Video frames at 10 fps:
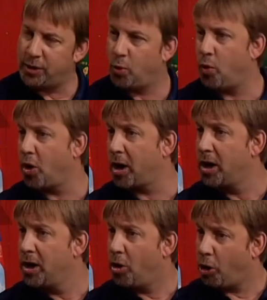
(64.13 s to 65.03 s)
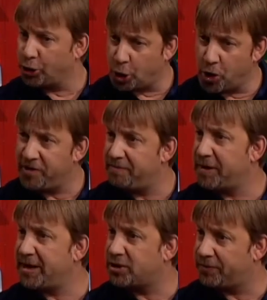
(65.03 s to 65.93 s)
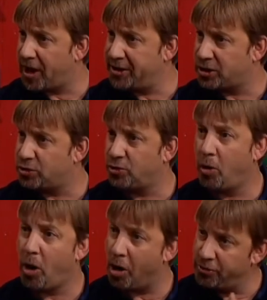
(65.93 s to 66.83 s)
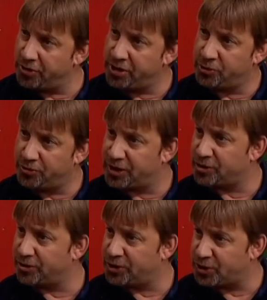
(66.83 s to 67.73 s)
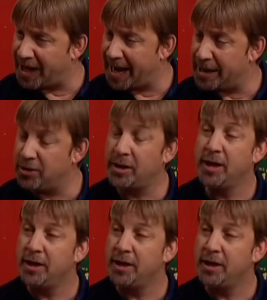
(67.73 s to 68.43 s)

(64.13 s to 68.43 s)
or alternative means of ice control other than the traditional sand